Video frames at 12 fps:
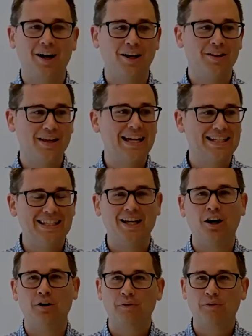the
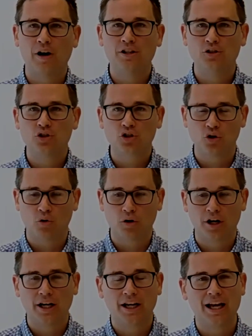idea of
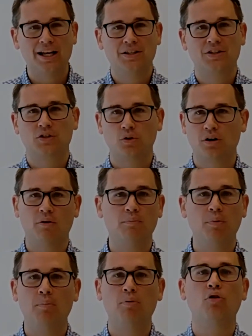friendshoring is sort
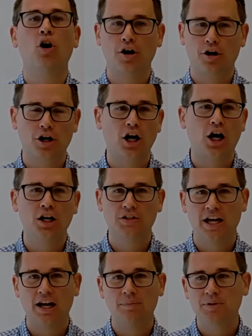of a broader
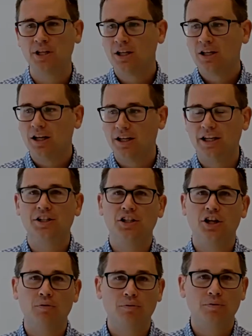concept.
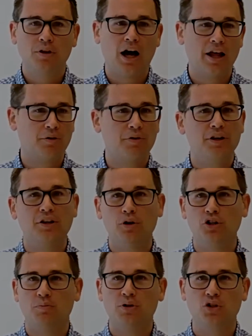I don't think
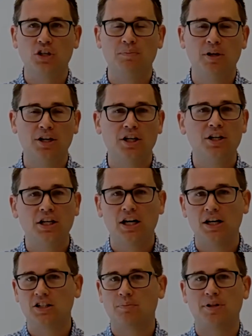we should be sleeping on
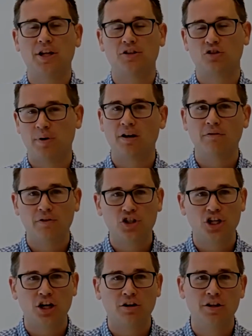India as a potential
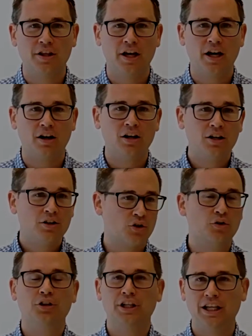beneficiary there.
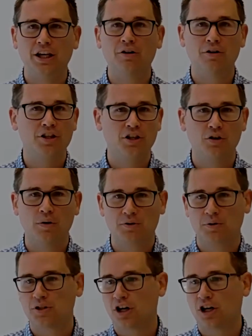Certainly here in the
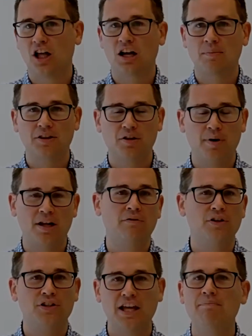U.S., we talk a lot about the
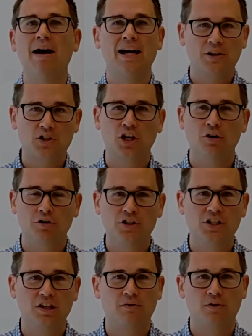benefits that Mexico
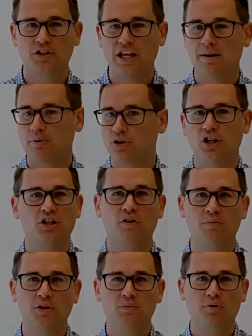could see, for example,
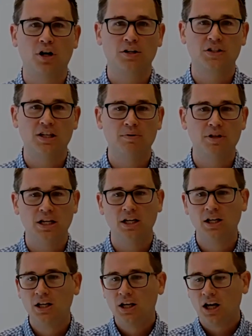just from its
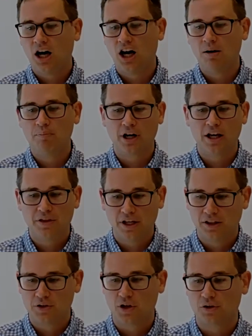proximity. But I
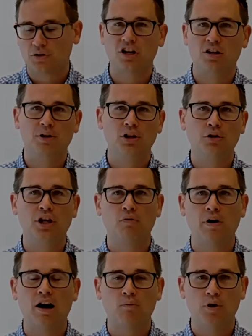think there's also going to be
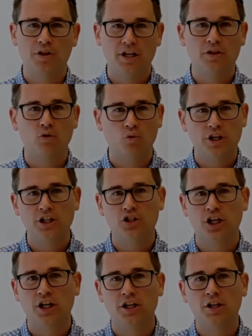looking around within the
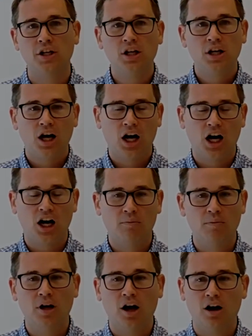region,
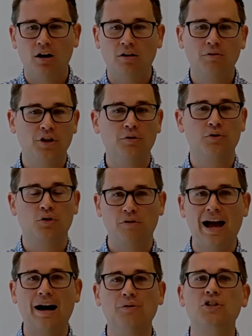sort
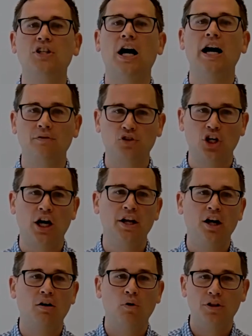of outside of
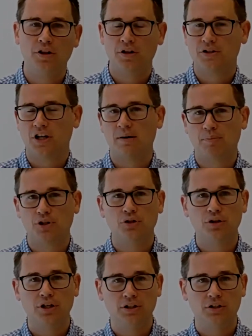China, when there's an
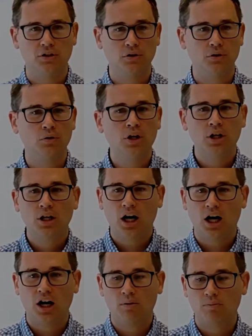opportunity to
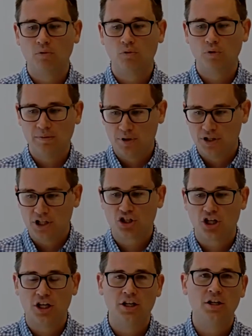
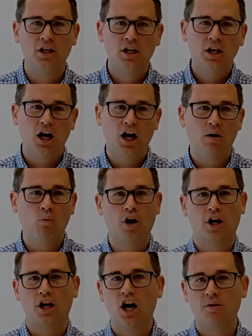reposition
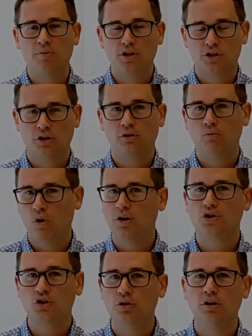what economies are
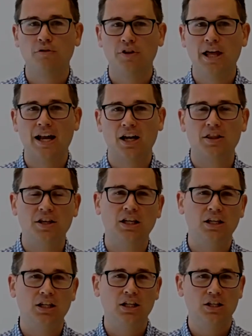well suited for that. And I
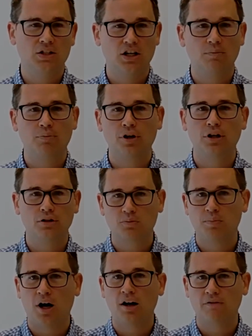think India is in a pretty
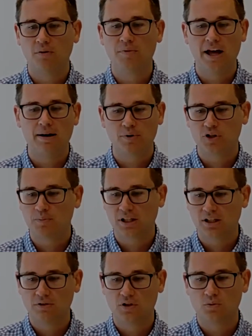good spot from that
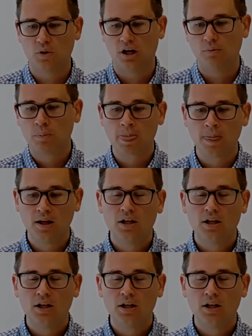perspective as well.